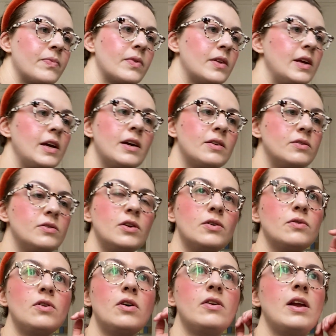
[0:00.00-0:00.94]
Yeah, no,
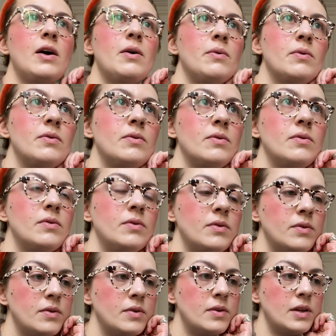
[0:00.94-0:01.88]
not now.
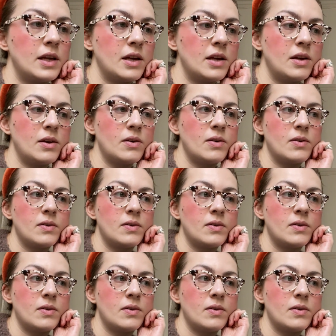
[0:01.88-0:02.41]
Thank you.